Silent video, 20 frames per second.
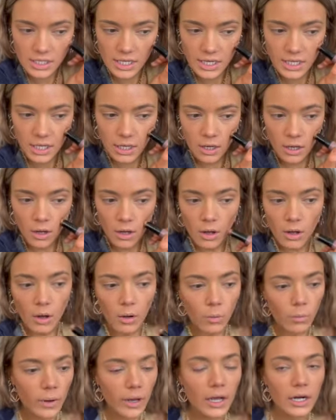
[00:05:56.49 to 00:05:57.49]
Like
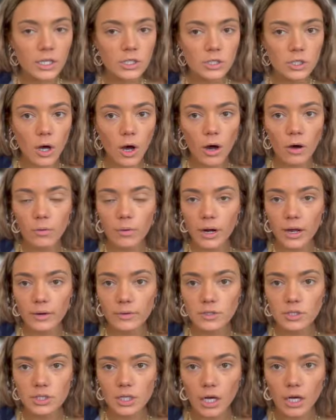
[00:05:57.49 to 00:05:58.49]
we had a dog when I
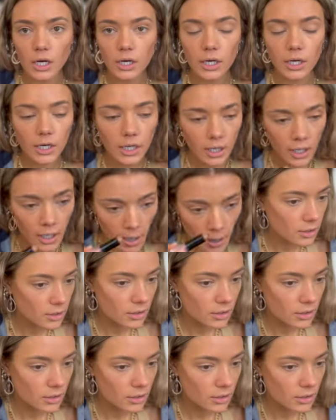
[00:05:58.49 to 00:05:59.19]
was younger.